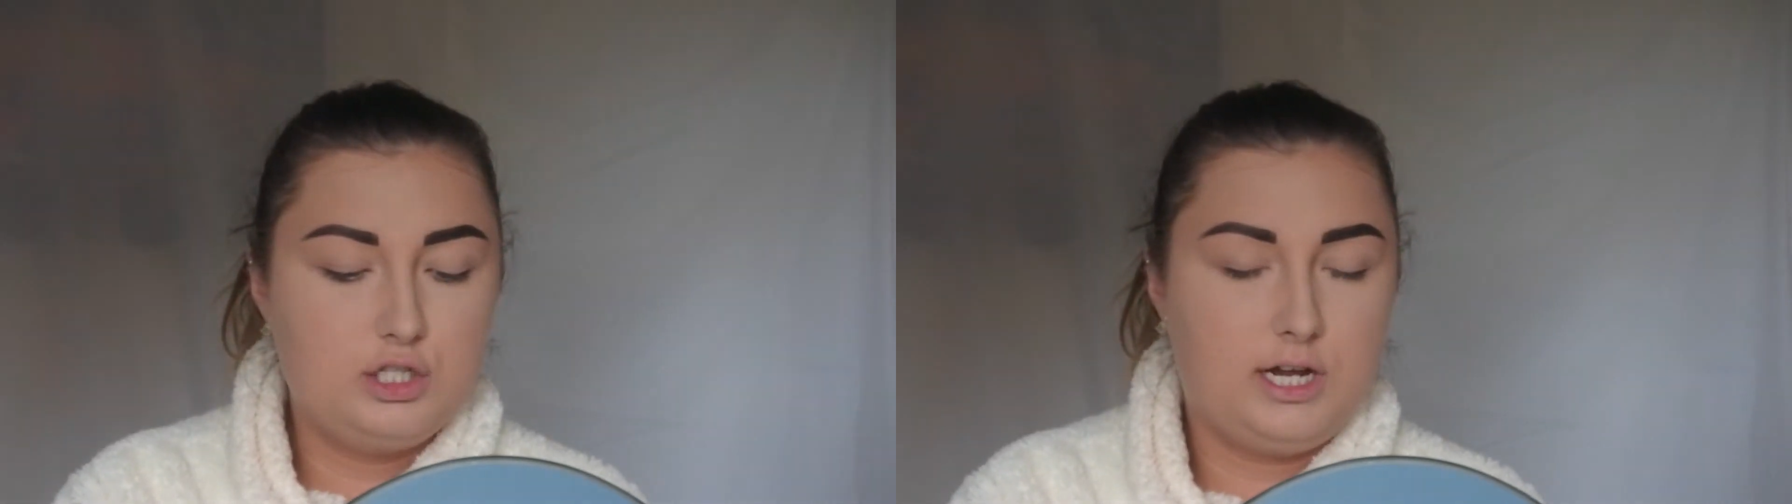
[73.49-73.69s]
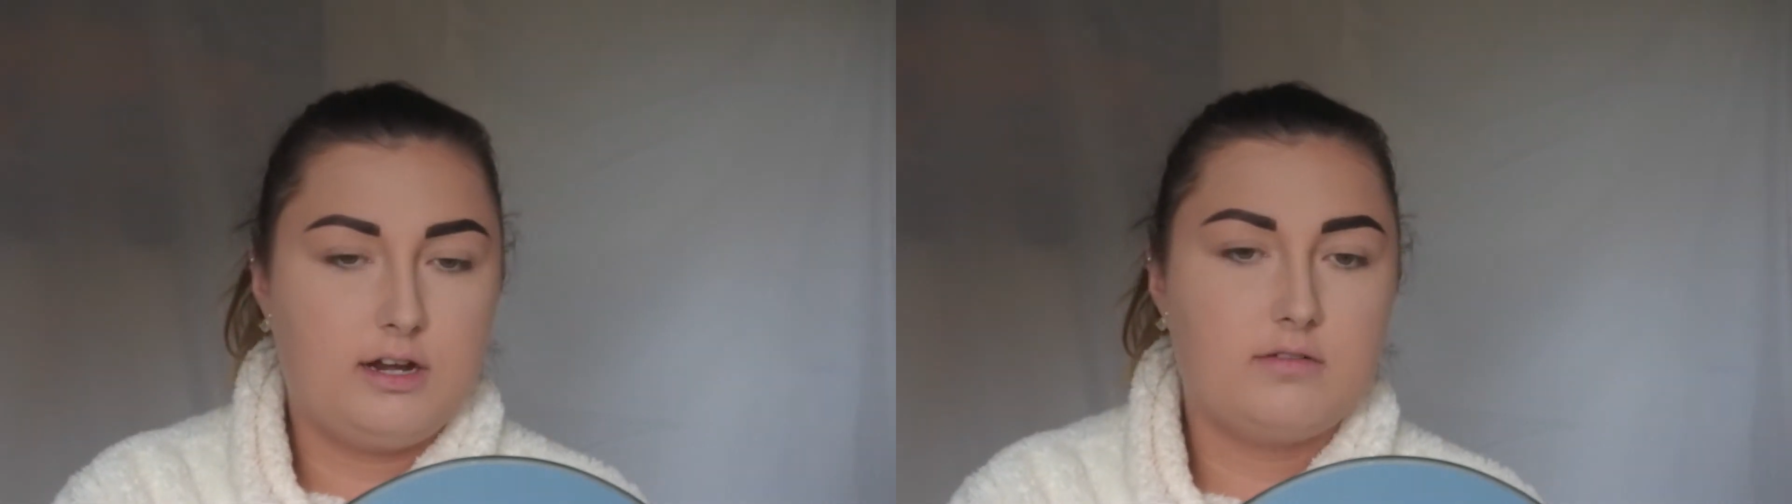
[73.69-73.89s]

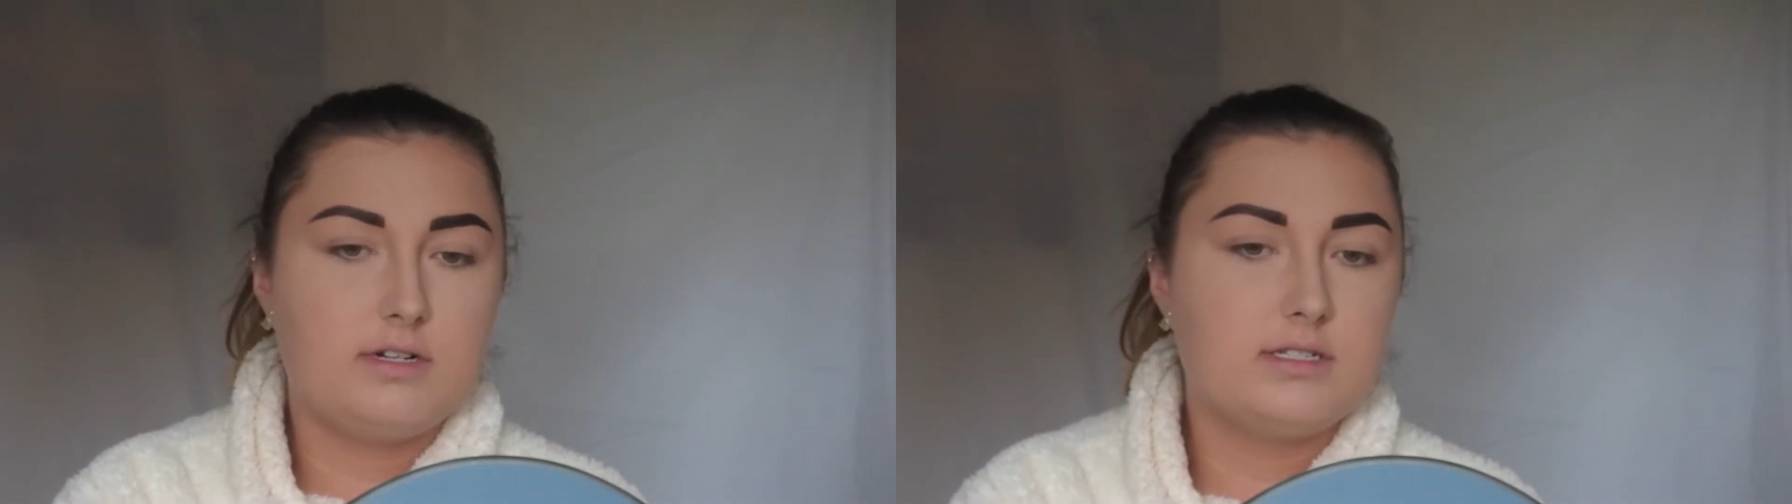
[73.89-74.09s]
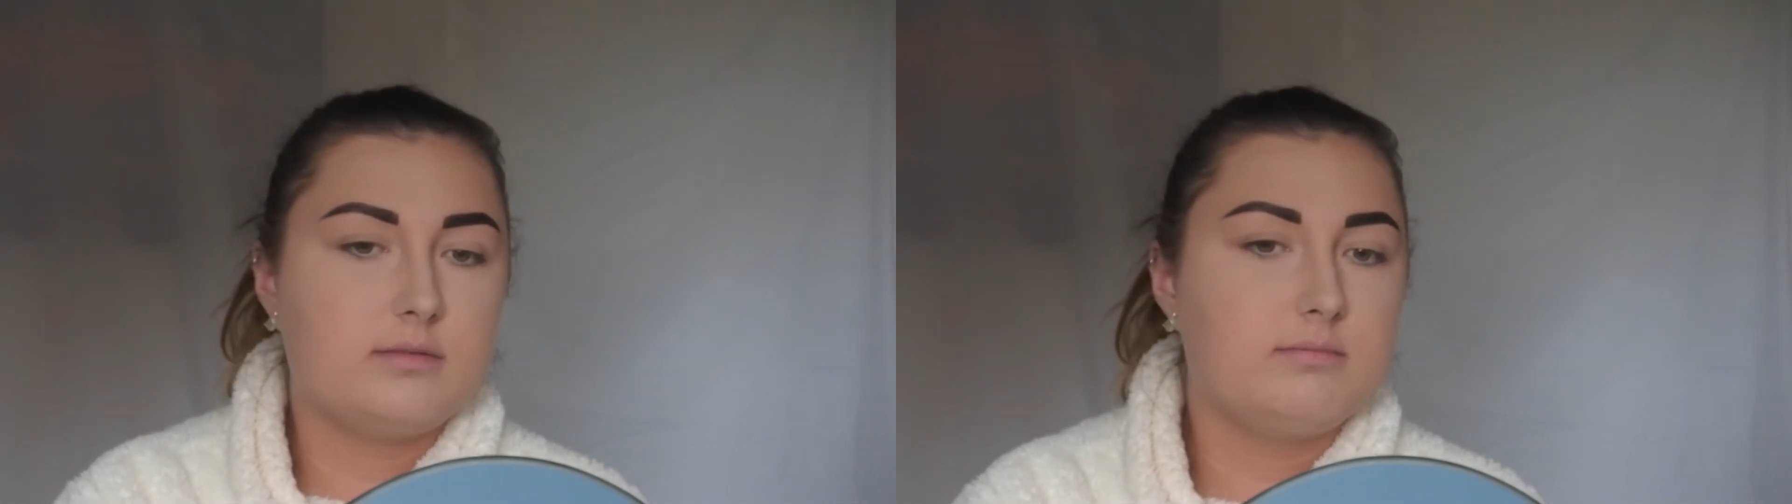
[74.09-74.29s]

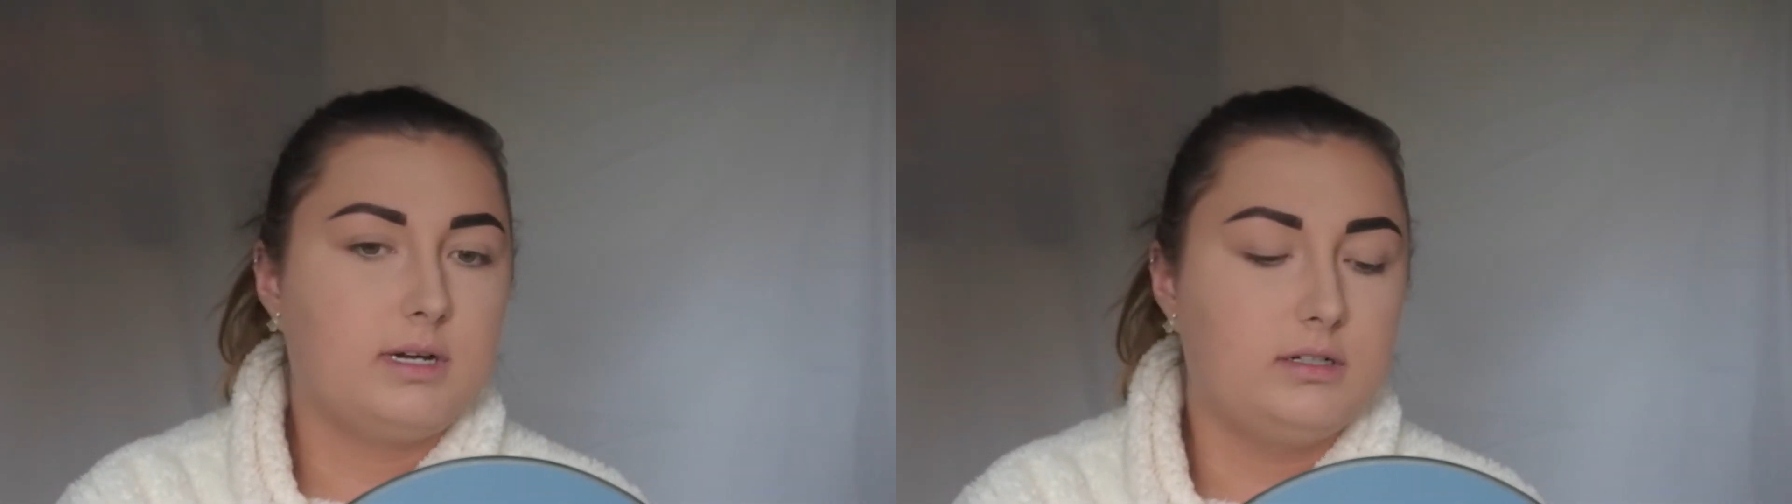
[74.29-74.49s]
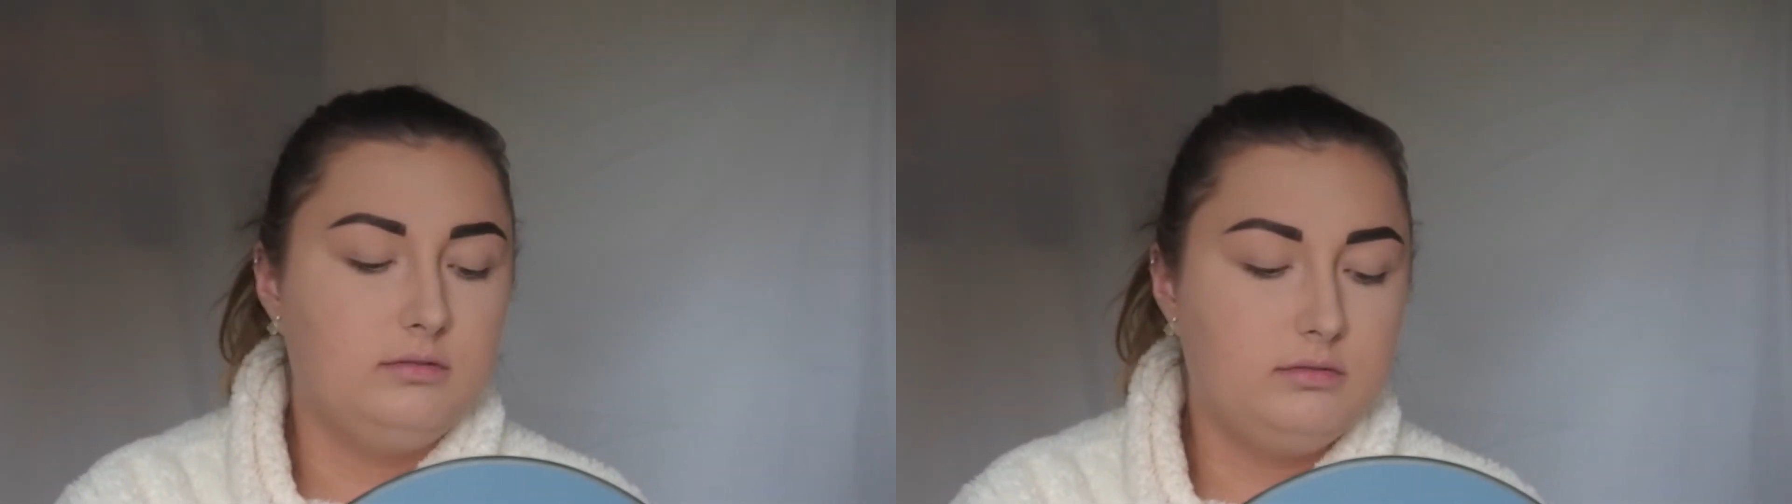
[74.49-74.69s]
generous
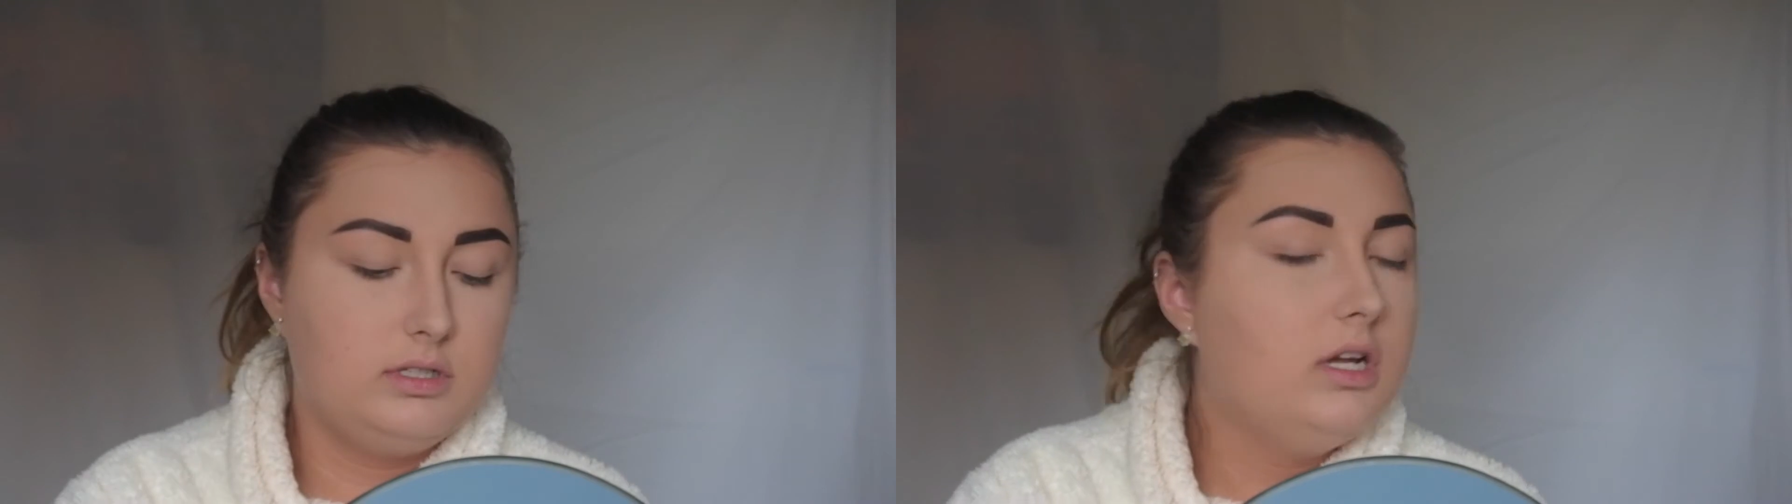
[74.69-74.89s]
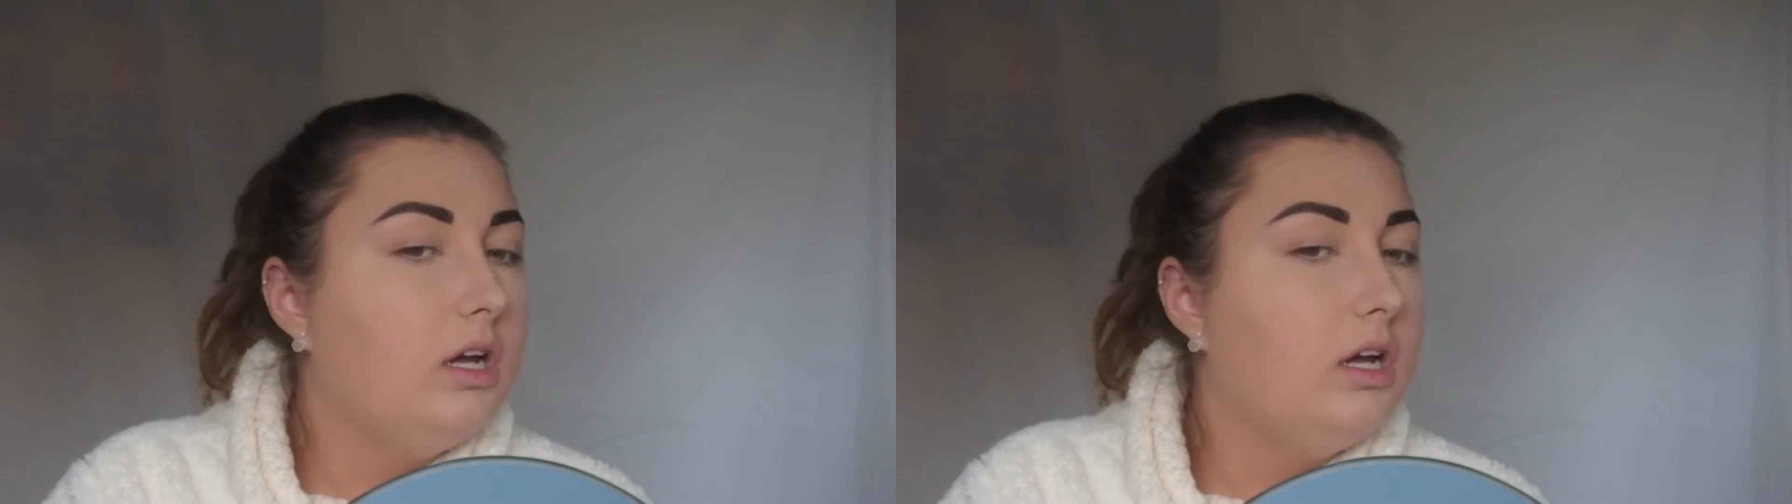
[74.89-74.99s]
amount,